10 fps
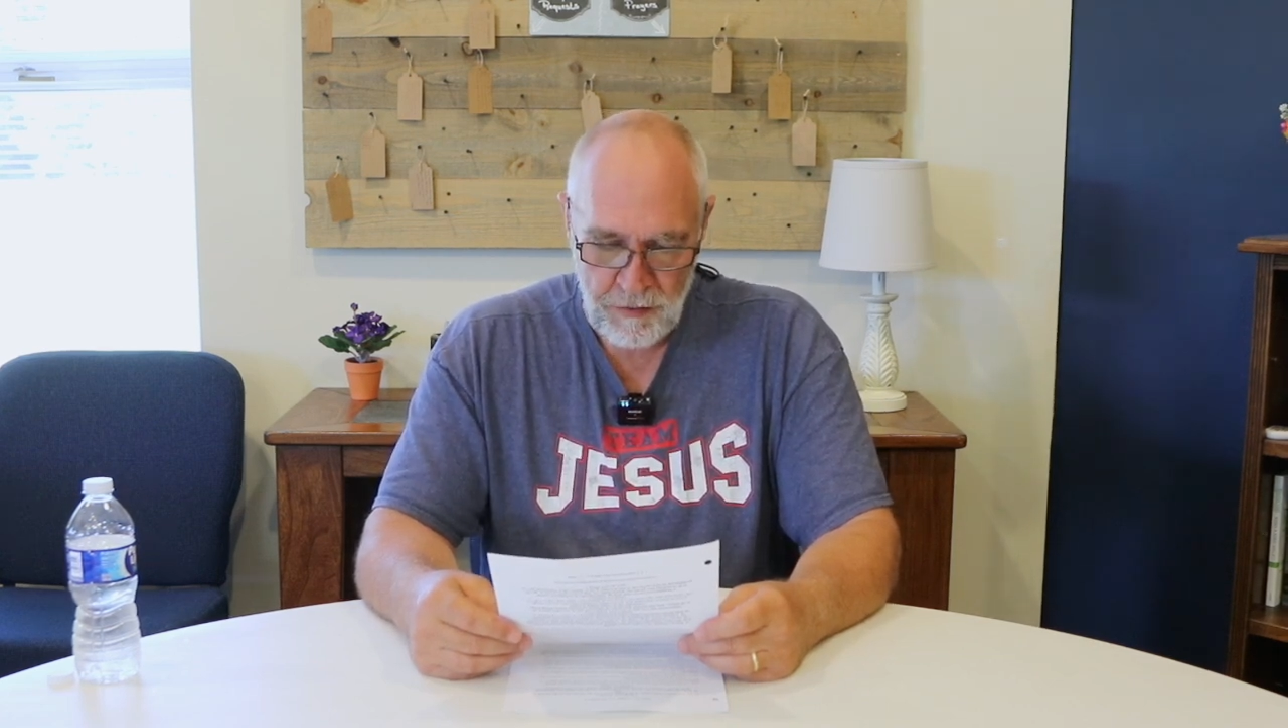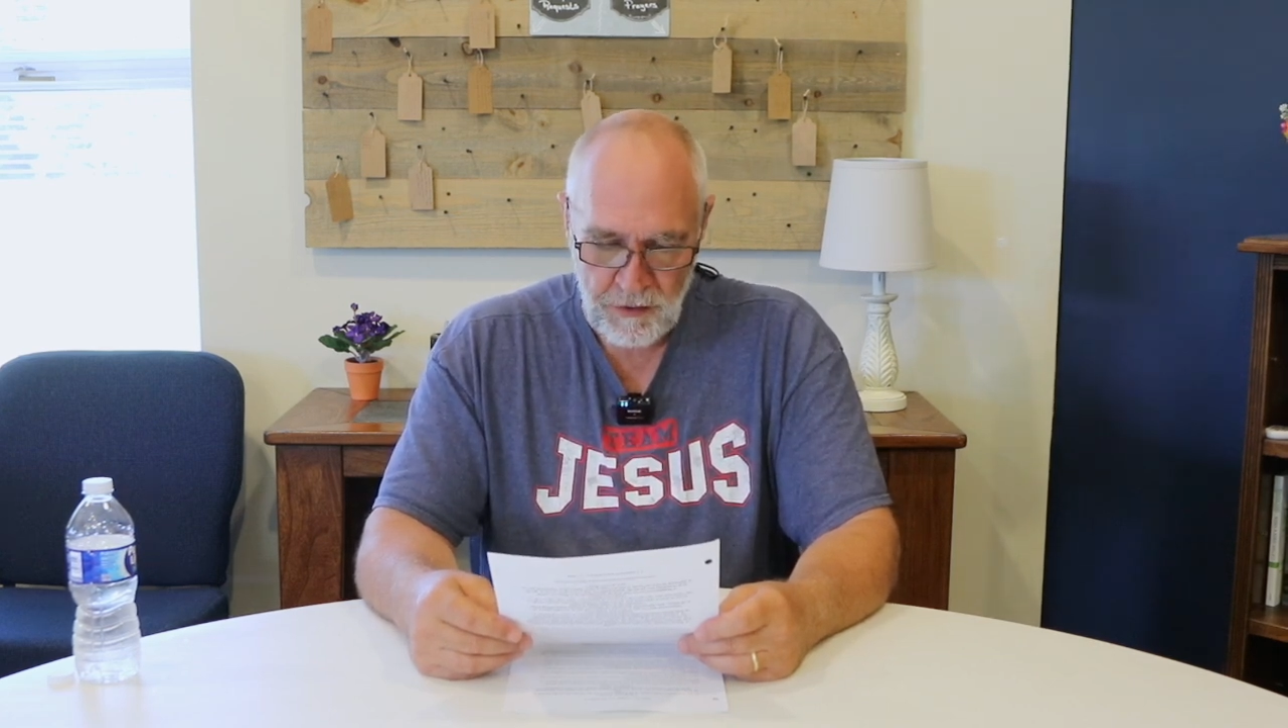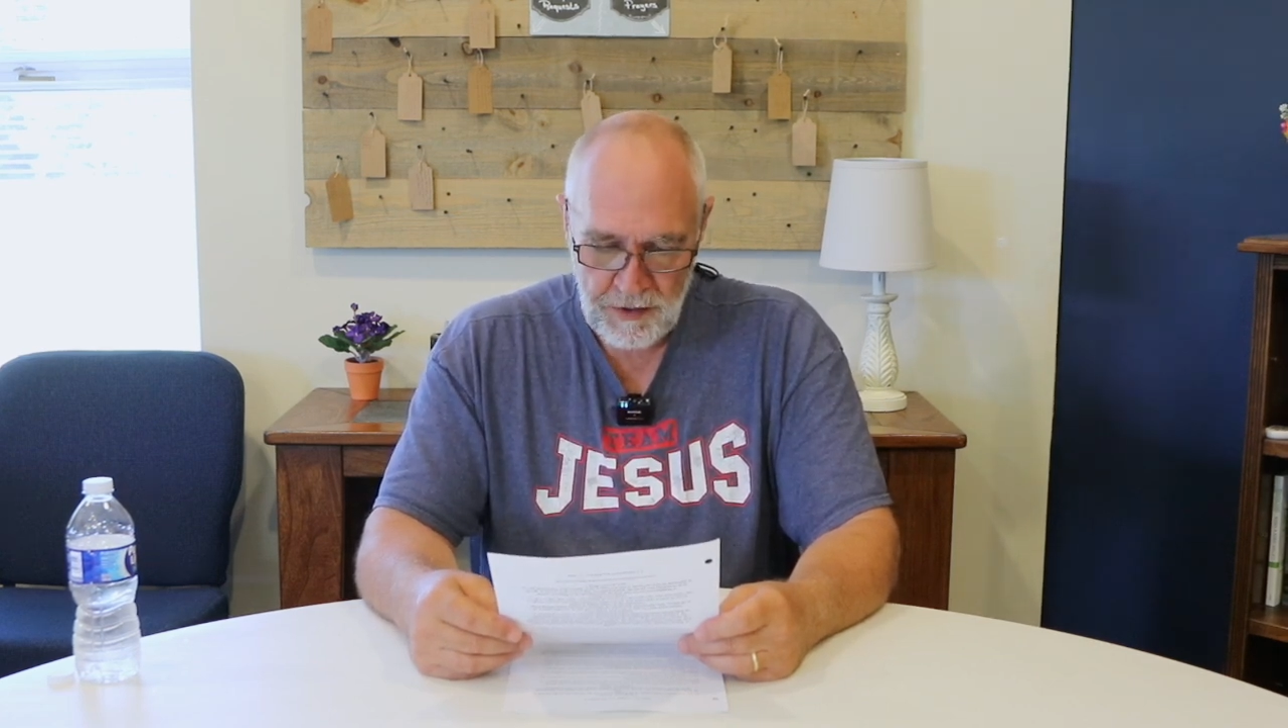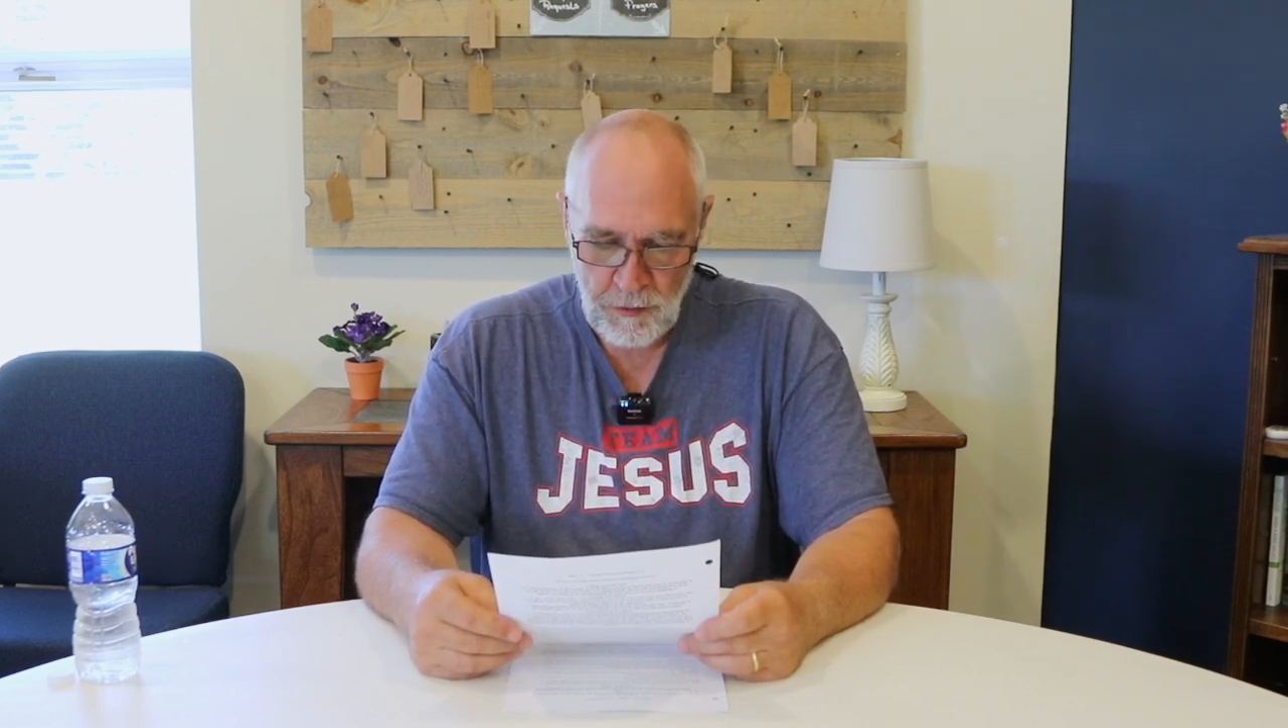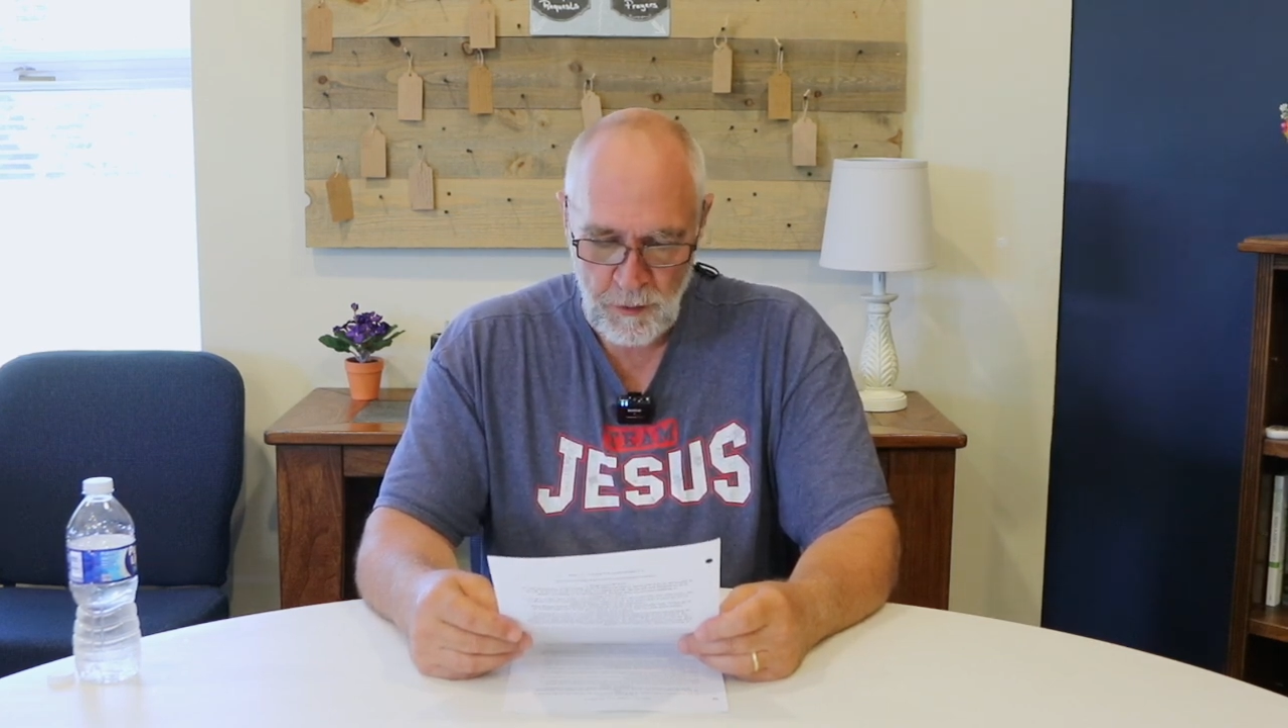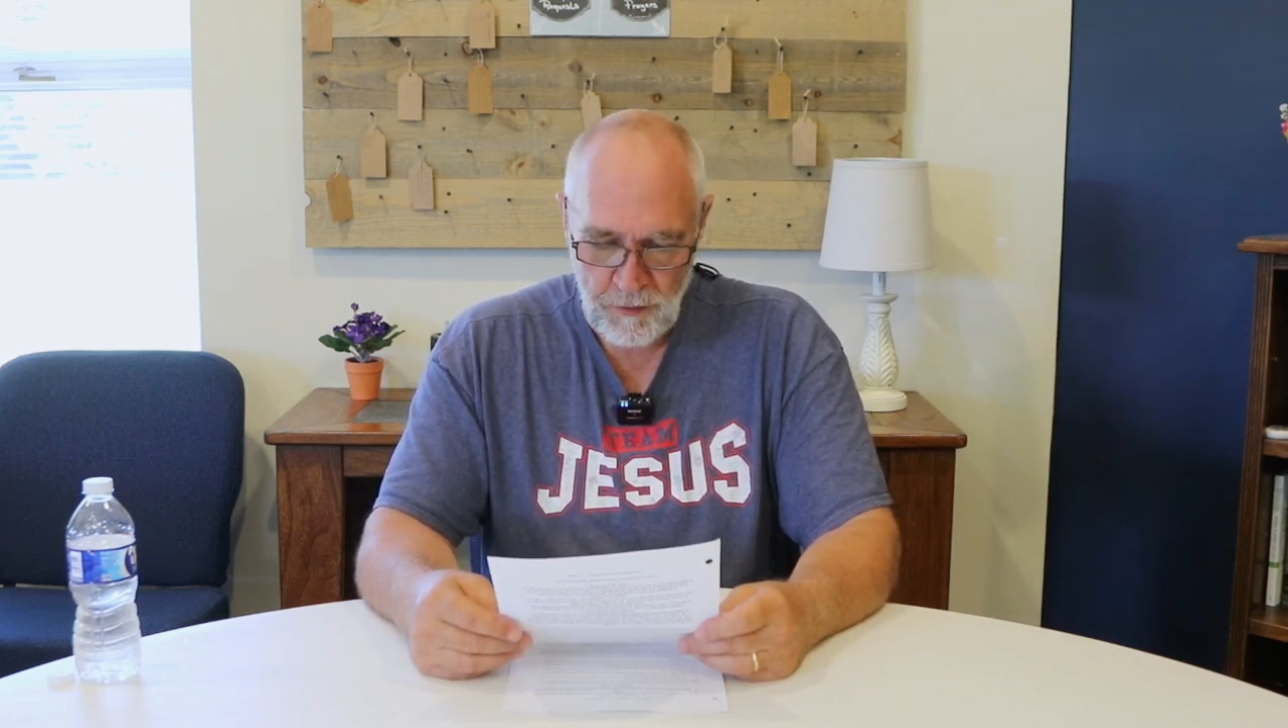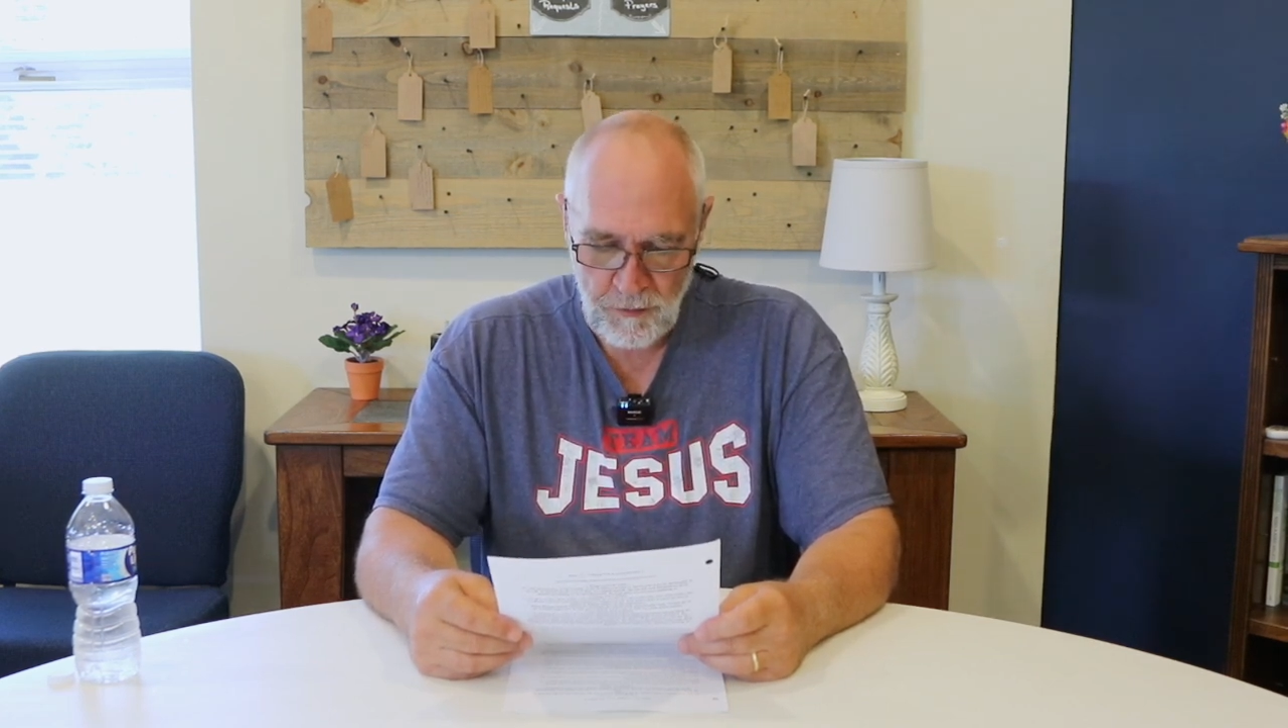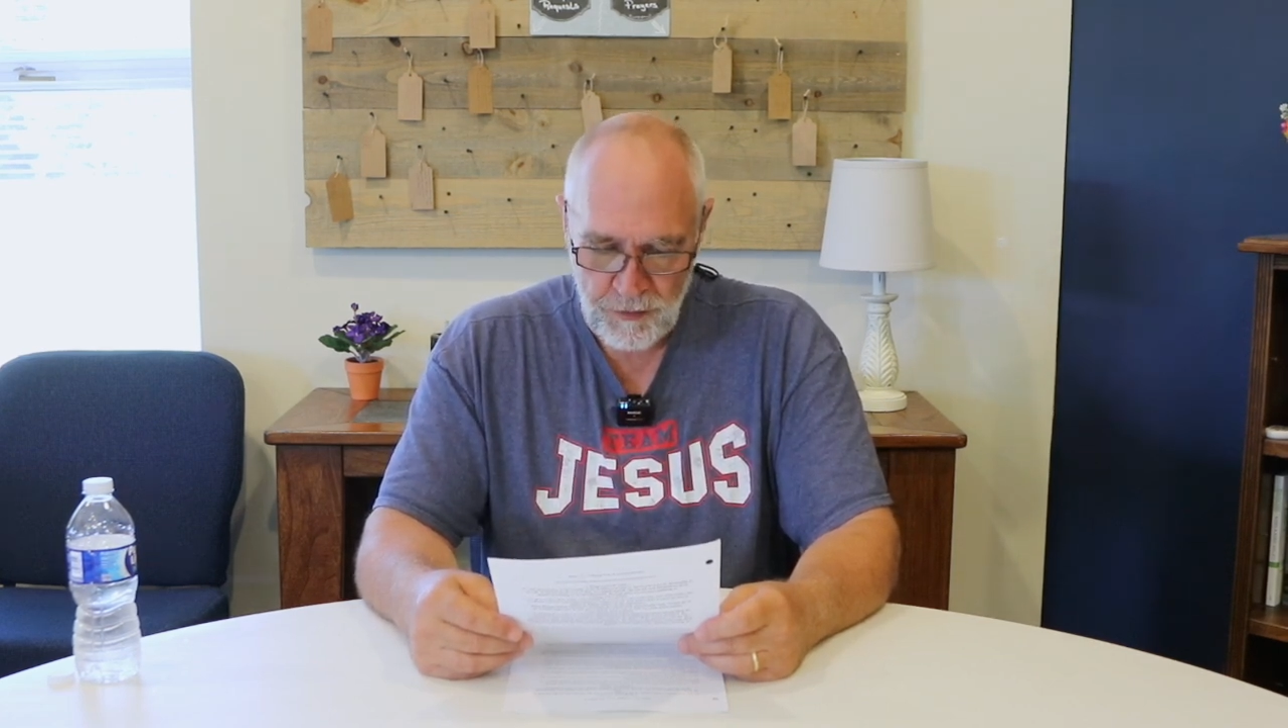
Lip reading: 30 through